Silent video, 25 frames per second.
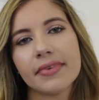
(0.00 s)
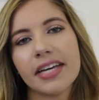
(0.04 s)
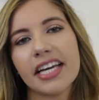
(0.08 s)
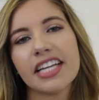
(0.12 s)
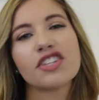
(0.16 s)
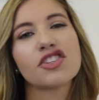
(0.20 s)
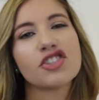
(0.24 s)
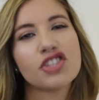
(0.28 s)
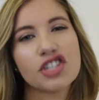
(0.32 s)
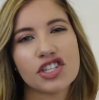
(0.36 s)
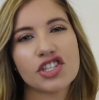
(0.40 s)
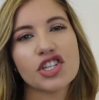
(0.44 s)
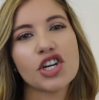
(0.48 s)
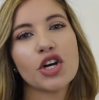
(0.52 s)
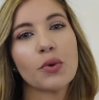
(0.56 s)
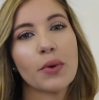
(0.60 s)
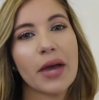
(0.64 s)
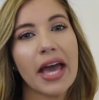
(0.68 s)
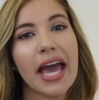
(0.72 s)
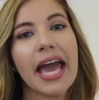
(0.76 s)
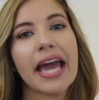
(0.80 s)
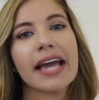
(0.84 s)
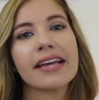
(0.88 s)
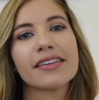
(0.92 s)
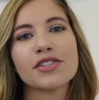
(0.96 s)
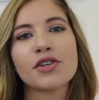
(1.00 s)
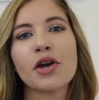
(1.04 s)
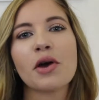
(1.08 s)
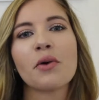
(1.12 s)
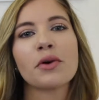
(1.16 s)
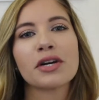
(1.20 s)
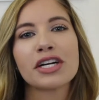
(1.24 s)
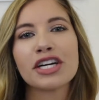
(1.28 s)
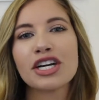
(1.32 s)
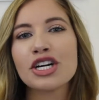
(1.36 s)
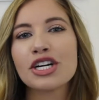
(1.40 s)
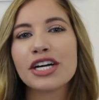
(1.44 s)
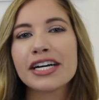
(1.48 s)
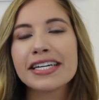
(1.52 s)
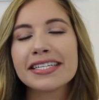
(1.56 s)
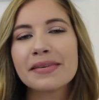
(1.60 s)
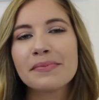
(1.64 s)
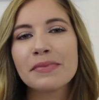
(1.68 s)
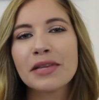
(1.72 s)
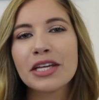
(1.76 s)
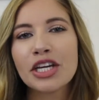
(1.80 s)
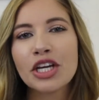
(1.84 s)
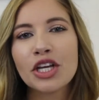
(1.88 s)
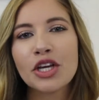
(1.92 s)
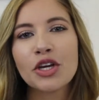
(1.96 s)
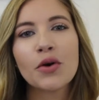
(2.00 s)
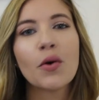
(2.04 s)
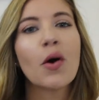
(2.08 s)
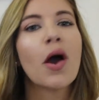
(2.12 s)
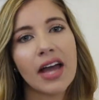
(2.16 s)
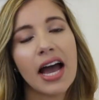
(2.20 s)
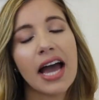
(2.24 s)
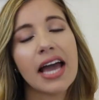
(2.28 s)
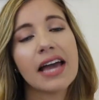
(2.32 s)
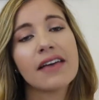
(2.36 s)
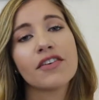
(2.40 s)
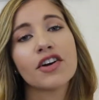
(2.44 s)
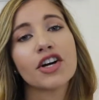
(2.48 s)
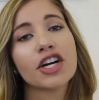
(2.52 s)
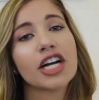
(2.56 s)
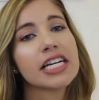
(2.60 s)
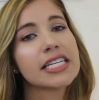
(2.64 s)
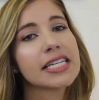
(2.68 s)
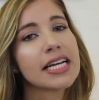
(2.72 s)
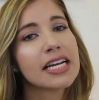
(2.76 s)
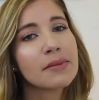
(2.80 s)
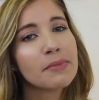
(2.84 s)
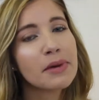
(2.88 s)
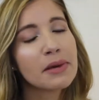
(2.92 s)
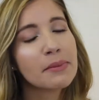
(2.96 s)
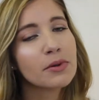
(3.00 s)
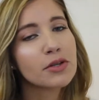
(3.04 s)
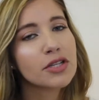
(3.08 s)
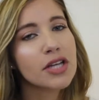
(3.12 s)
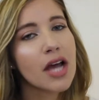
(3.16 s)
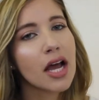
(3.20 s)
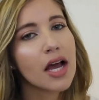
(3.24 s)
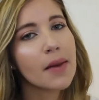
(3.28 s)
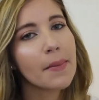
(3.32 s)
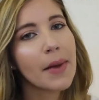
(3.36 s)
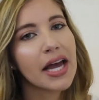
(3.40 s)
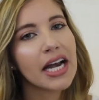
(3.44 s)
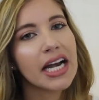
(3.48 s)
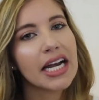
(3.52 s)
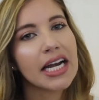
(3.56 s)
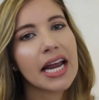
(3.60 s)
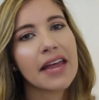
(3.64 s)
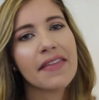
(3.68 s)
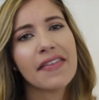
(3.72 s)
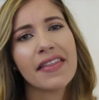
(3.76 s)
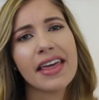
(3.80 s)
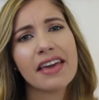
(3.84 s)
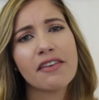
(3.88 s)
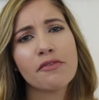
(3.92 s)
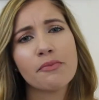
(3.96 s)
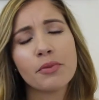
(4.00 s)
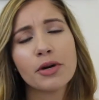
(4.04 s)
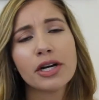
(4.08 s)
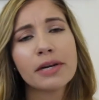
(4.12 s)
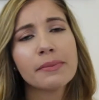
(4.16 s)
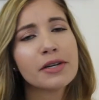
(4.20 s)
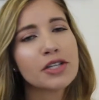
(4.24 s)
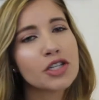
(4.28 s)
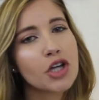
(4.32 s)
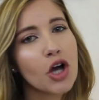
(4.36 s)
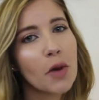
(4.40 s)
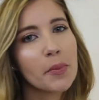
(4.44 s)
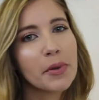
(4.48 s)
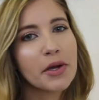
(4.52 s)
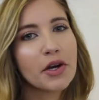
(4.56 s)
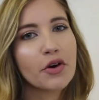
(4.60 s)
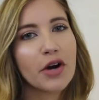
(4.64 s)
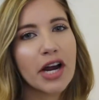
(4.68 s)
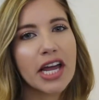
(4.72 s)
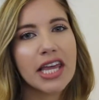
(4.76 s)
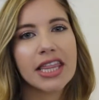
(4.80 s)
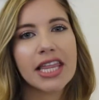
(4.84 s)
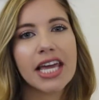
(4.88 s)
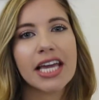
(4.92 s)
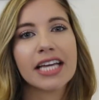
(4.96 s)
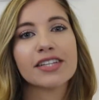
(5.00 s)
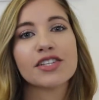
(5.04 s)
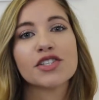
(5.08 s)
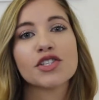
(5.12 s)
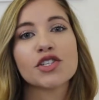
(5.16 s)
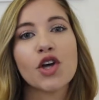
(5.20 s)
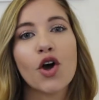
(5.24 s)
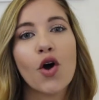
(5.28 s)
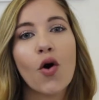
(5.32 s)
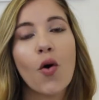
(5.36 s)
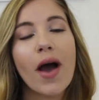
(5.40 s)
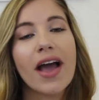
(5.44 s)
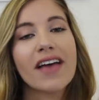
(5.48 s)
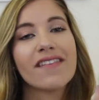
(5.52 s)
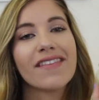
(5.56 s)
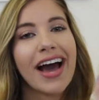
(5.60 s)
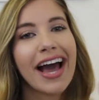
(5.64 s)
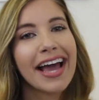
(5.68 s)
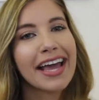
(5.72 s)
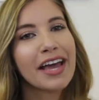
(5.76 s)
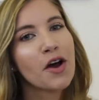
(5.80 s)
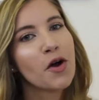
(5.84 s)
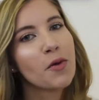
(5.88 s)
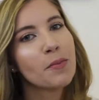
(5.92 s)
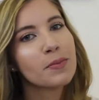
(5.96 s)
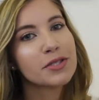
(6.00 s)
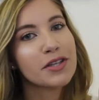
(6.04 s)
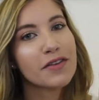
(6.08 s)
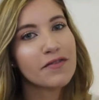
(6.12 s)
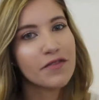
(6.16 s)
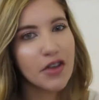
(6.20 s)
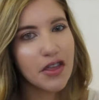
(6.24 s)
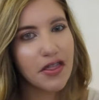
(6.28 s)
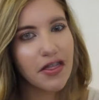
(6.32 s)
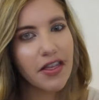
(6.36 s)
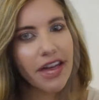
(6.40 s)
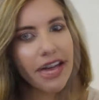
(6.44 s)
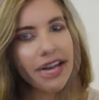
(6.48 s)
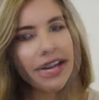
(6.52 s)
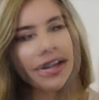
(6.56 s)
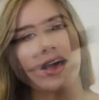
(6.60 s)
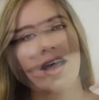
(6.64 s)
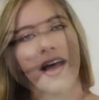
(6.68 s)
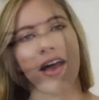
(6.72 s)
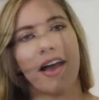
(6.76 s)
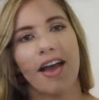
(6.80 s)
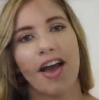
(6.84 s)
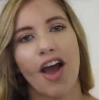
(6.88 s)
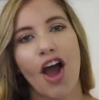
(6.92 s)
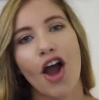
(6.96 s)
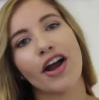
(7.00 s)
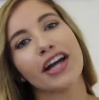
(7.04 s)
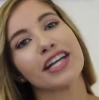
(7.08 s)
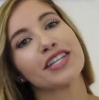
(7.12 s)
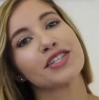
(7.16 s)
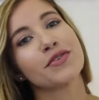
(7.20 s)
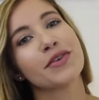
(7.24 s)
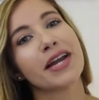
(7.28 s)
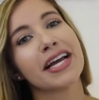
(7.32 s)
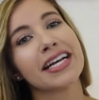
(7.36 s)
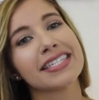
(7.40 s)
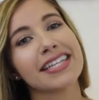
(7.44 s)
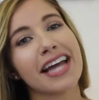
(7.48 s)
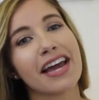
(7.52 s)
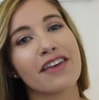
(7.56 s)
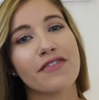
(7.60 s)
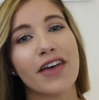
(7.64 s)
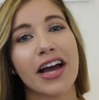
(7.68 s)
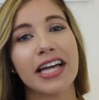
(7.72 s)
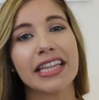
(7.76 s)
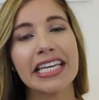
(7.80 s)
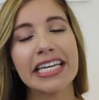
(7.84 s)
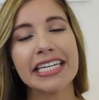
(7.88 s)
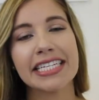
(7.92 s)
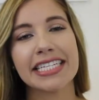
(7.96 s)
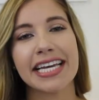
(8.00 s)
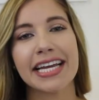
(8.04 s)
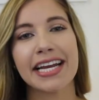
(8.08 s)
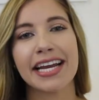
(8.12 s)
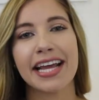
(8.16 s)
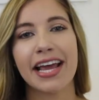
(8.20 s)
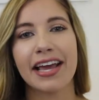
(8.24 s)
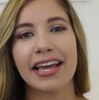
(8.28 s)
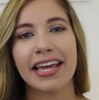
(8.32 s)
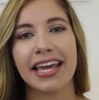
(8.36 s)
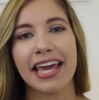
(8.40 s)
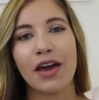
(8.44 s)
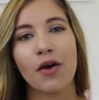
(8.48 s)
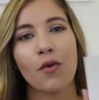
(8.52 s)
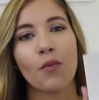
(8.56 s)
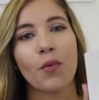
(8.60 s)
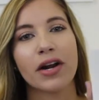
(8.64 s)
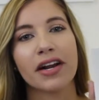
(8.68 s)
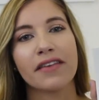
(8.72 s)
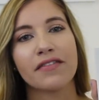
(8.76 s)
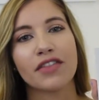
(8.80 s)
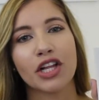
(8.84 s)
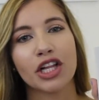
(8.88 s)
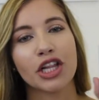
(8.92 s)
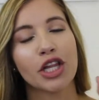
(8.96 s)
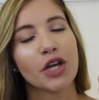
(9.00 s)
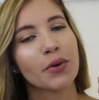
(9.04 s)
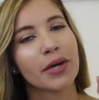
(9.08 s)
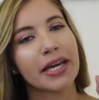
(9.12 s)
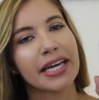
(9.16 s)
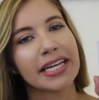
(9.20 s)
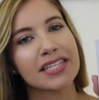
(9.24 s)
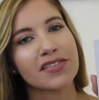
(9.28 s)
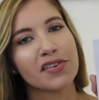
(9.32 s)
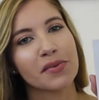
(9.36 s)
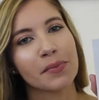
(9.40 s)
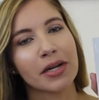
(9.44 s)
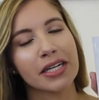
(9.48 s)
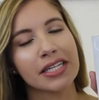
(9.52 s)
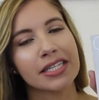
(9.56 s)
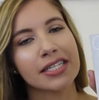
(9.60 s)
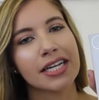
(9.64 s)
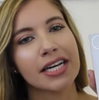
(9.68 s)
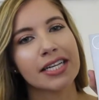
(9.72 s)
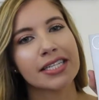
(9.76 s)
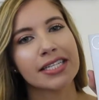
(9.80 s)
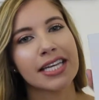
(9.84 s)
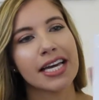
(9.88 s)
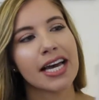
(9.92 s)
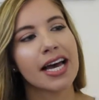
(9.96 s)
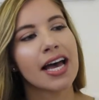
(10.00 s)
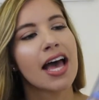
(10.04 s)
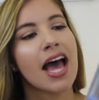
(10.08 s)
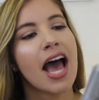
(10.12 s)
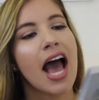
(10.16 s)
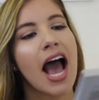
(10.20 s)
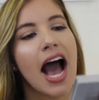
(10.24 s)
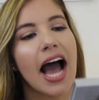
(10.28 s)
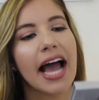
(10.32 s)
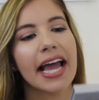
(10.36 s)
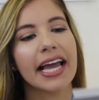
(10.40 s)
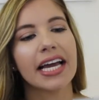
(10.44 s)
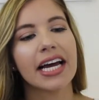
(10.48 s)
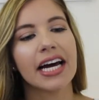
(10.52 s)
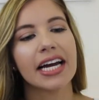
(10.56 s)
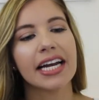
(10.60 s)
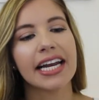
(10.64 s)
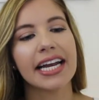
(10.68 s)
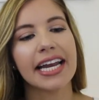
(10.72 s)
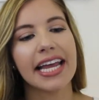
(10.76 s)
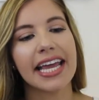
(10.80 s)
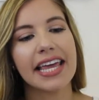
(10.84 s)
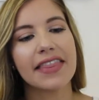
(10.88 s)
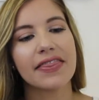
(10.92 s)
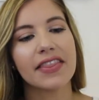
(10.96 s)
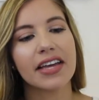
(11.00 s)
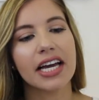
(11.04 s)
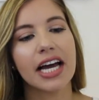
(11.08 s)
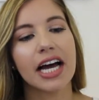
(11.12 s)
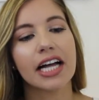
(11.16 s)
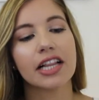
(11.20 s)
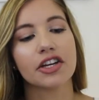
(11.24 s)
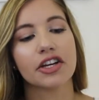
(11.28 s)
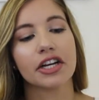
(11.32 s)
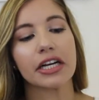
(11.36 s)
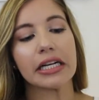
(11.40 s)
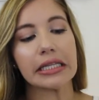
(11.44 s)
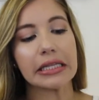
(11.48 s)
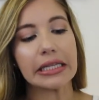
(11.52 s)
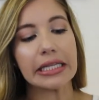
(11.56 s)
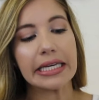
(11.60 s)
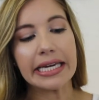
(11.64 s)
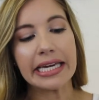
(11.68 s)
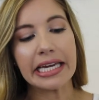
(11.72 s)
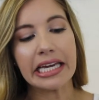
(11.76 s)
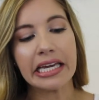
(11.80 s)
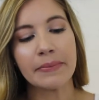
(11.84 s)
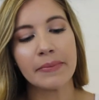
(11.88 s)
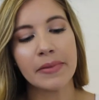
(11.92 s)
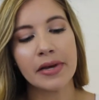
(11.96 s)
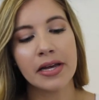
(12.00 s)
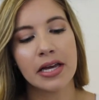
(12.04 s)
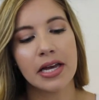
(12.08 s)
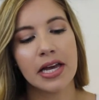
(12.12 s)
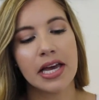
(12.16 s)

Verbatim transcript: okay. So I wanted to try something new. I have heard a ton of people talk about it, and they've pretty much all been great things, so I have high hopes for this. Alright, so next I finally did get one of the glow kits from Anastasia. I got it in the color Gleam.